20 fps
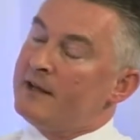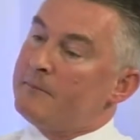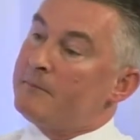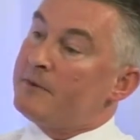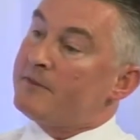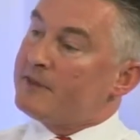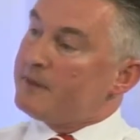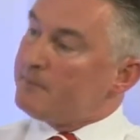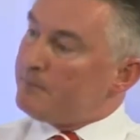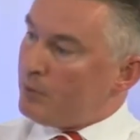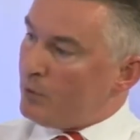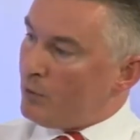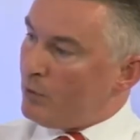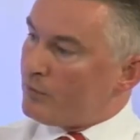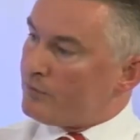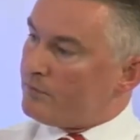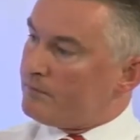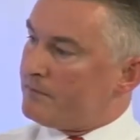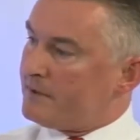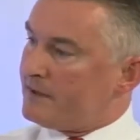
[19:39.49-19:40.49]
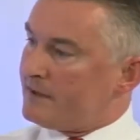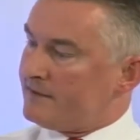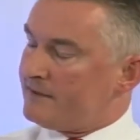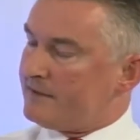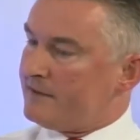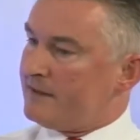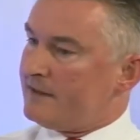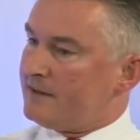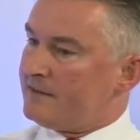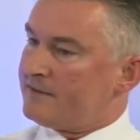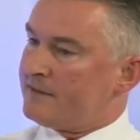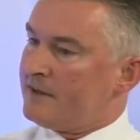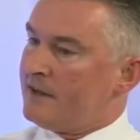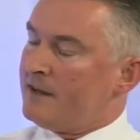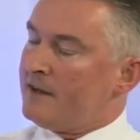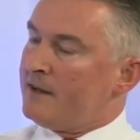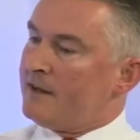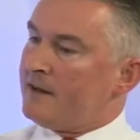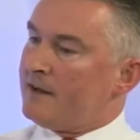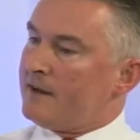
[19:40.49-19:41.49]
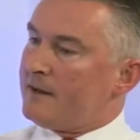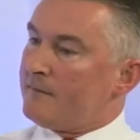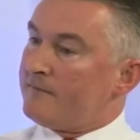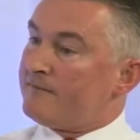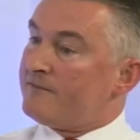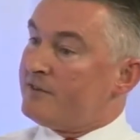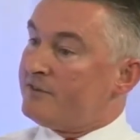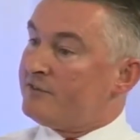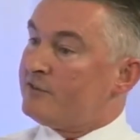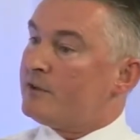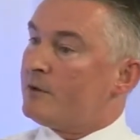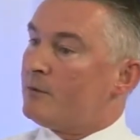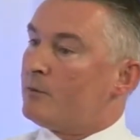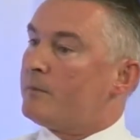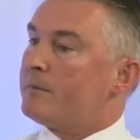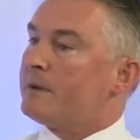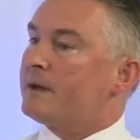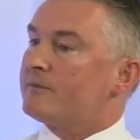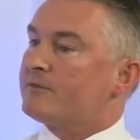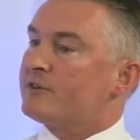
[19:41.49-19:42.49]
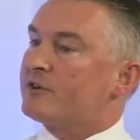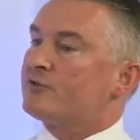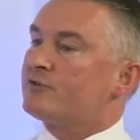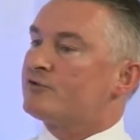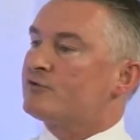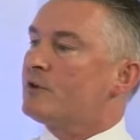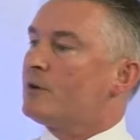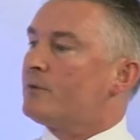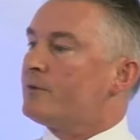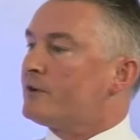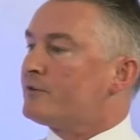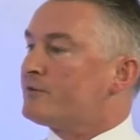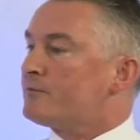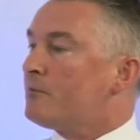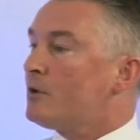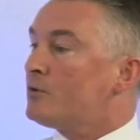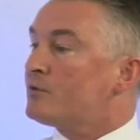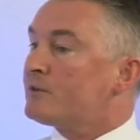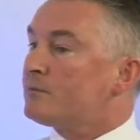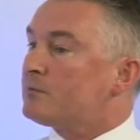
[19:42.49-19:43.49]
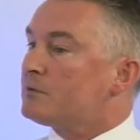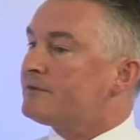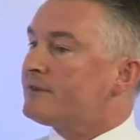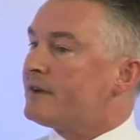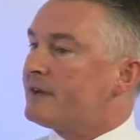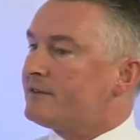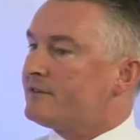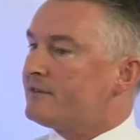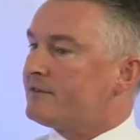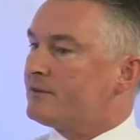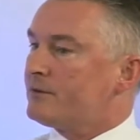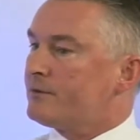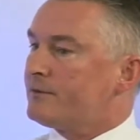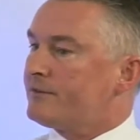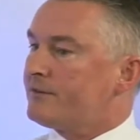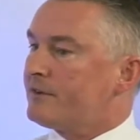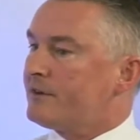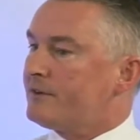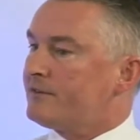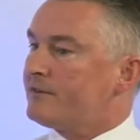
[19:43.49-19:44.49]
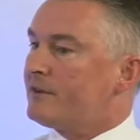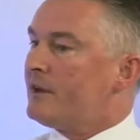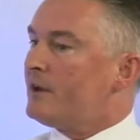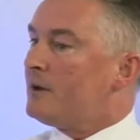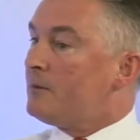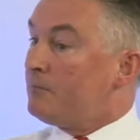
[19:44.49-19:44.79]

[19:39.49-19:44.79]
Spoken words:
But the important piece is Visio will be able to control those multiple data sources,